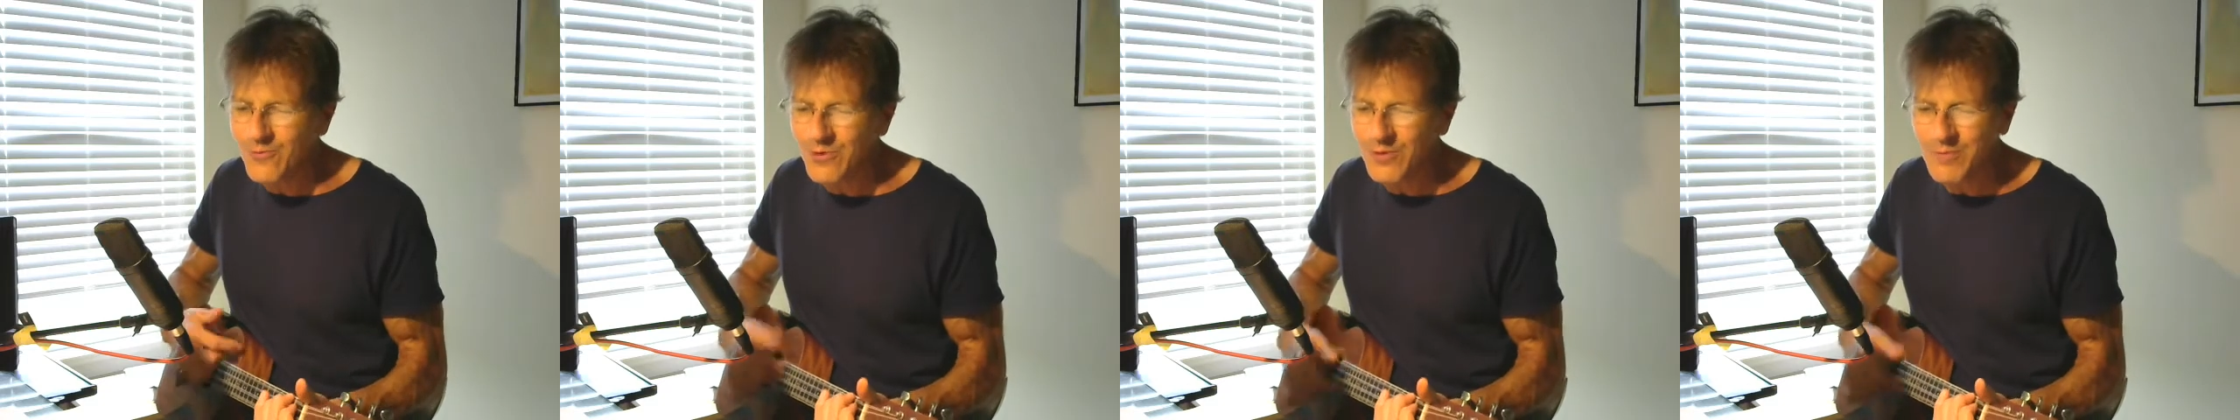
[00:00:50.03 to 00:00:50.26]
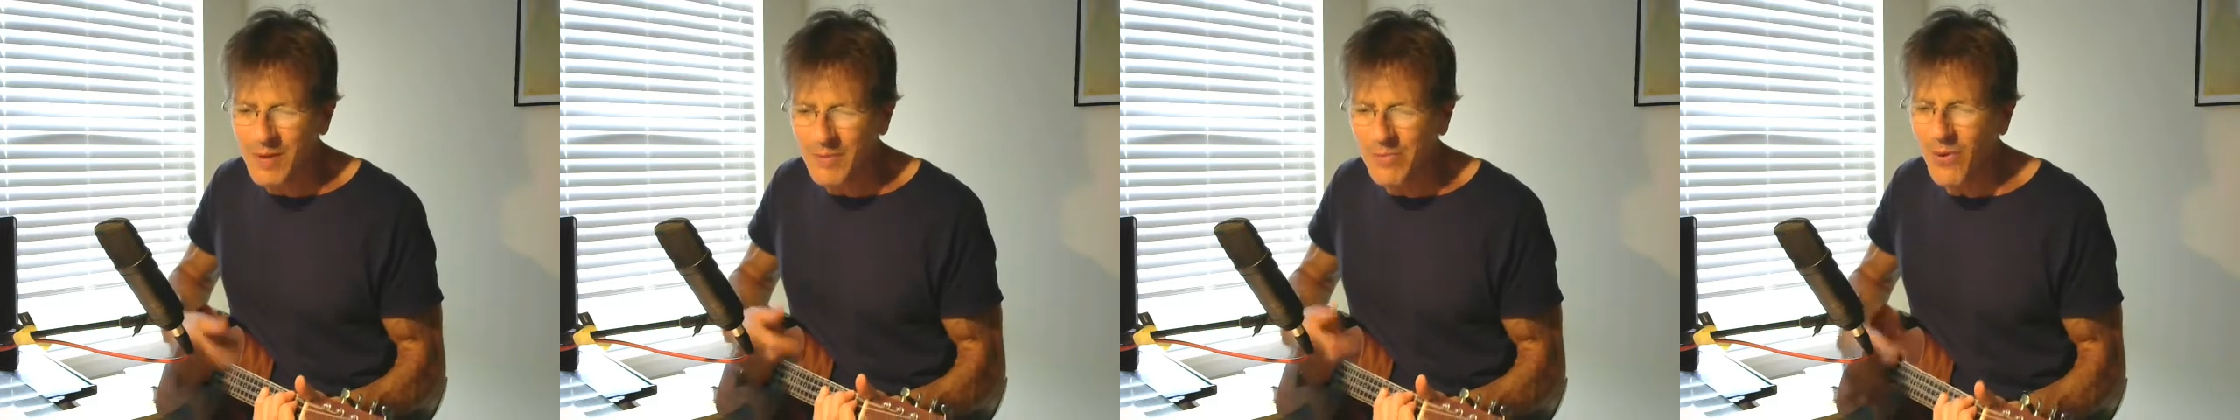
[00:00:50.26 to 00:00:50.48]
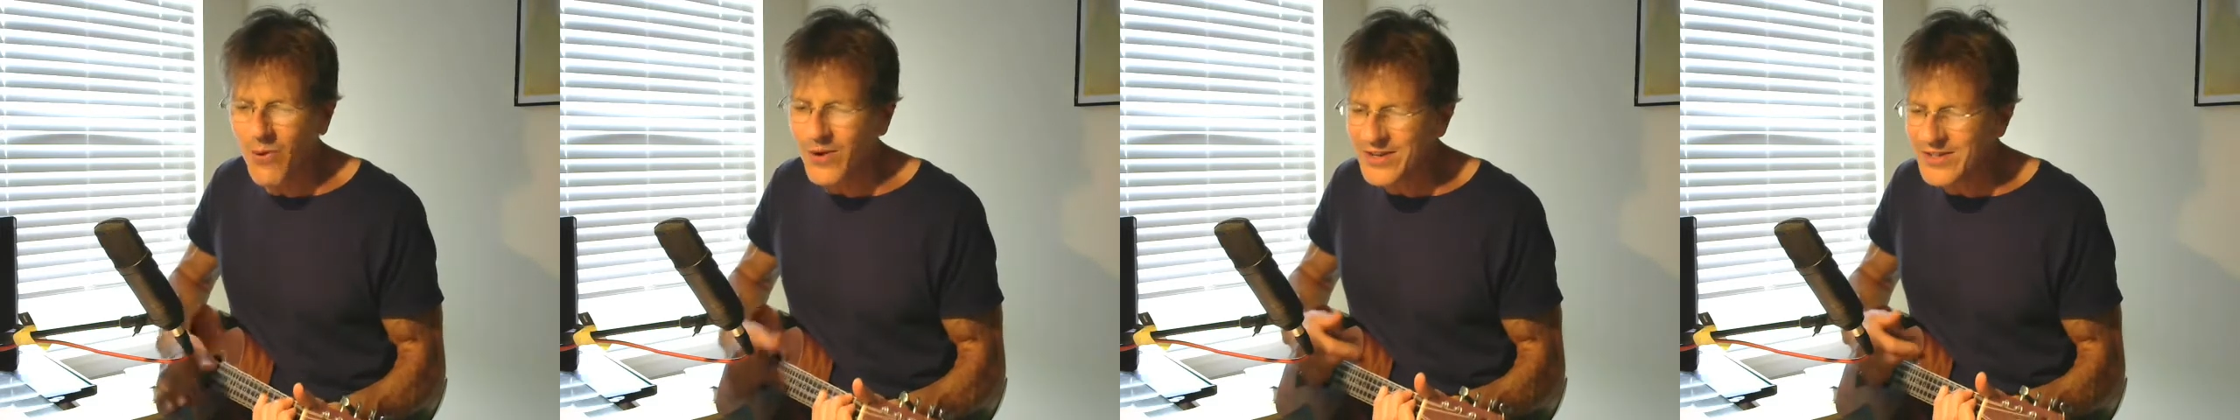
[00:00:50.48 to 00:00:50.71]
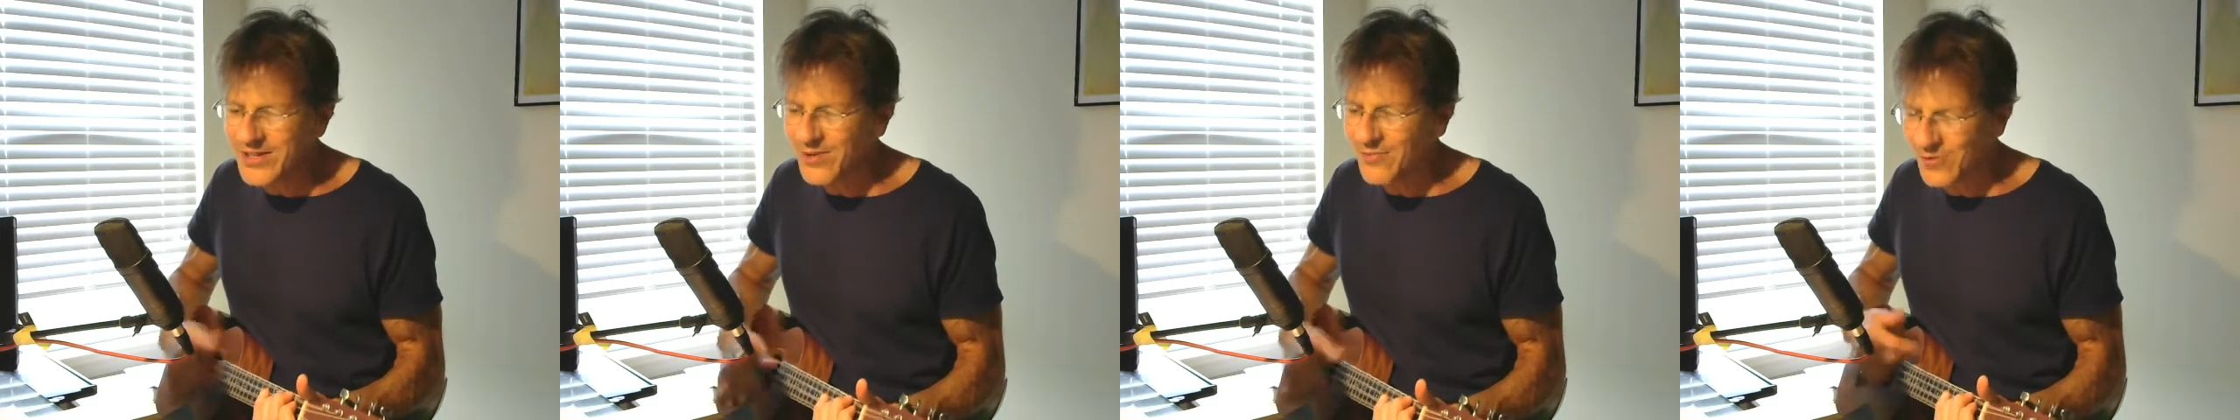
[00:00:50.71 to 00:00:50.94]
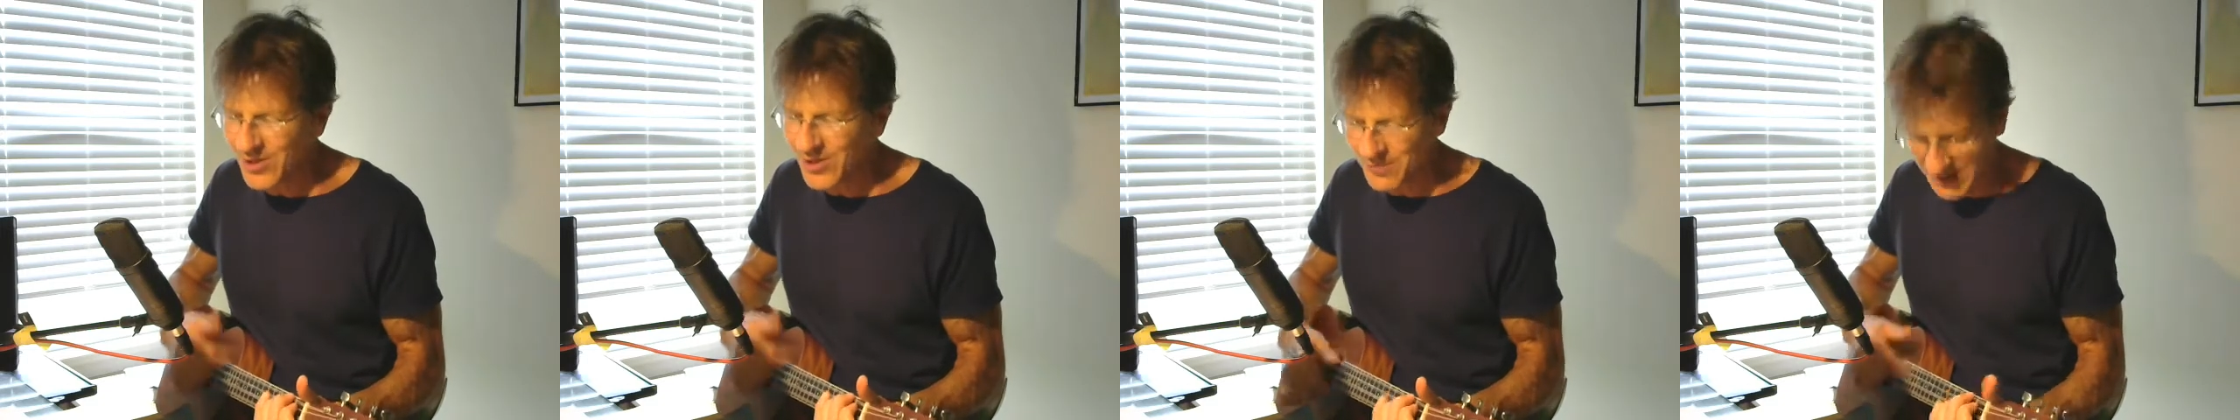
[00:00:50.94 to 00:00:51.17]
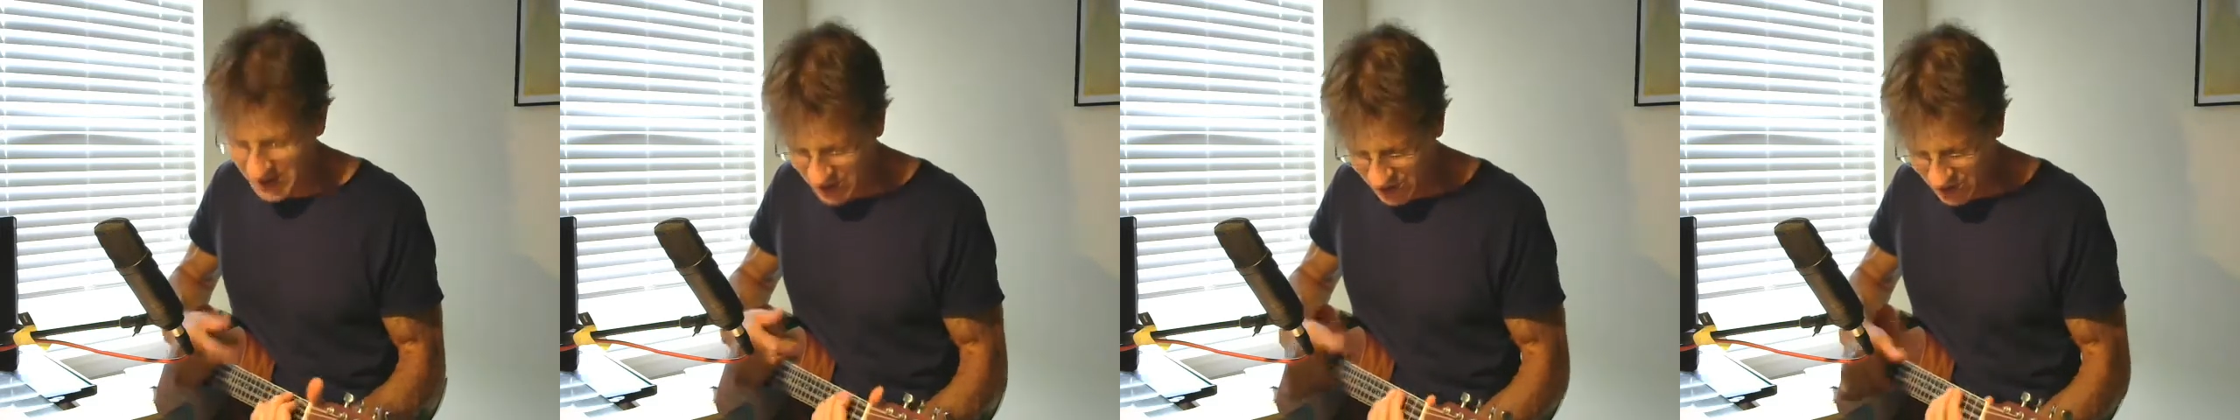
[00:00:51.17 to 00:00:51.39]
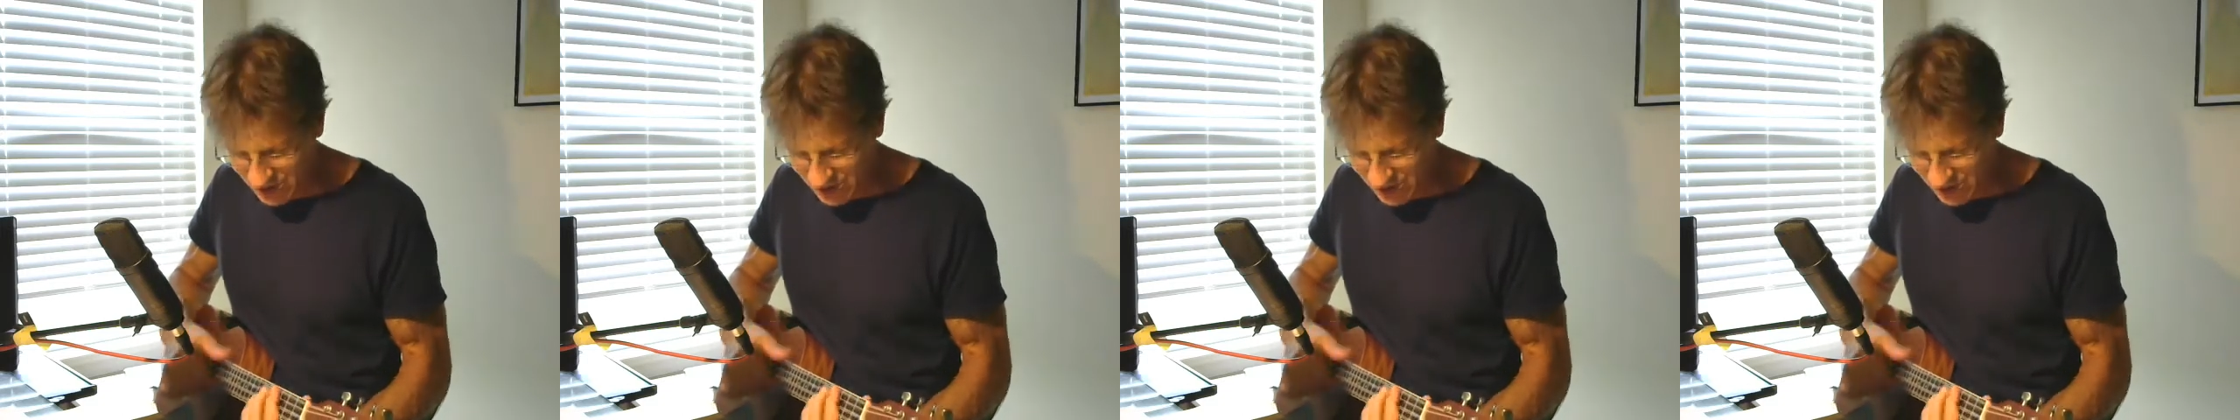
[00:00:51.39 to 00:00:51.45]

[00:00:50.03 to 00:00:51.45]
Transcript: I'm with my boys, I'm with my